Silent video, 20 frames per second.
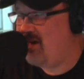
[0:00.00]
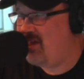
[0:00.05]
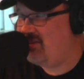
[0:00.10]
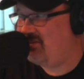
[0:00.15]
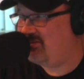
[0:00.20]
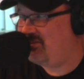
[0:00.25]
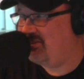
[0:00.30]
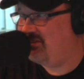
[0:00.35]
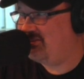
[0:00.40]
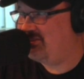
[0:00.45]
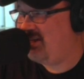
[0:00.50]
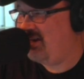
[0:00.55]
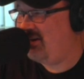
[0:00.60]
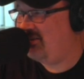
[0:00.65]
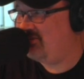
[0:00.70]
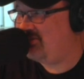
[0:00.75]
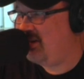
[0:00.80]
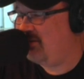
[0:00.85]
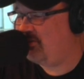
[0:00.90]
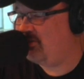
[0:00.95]
Menace the entire
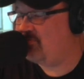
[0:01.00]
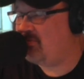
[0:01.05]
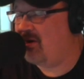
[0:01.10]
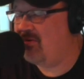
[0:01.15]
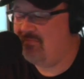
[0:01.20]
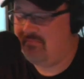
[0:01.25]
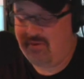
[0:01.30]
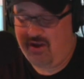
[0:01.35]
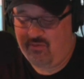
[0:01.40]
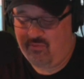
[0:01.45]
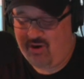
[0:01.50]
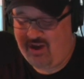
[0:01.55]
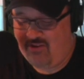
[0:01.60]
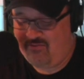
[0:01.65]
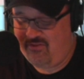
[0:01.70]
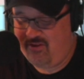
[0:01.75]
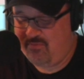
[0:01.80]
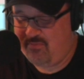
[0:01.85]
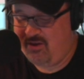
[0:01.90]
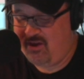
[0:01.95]
time because my
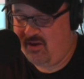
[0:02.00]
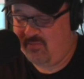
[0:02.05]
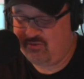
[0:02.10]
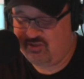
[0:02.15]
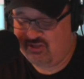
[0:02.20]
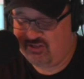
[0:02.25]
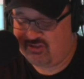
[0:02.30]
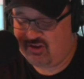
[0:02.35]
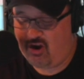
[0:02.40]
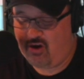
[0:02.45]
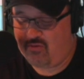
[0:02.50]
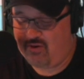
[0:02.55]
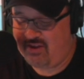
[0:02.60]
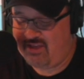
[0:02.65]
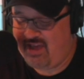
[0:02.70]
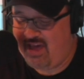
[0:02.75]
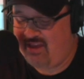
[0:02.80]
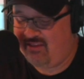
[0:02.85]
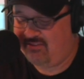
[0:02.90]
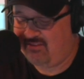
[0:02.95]
wife hit me up. She's
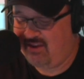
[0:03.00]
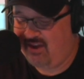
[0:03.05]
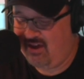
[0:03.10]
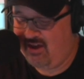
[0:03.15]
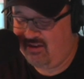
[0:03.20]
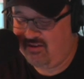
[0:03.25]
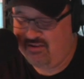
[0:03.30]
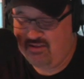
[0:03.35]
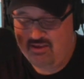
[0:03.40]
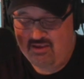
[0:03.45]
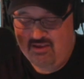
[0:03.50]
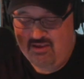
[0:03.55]
already out of town.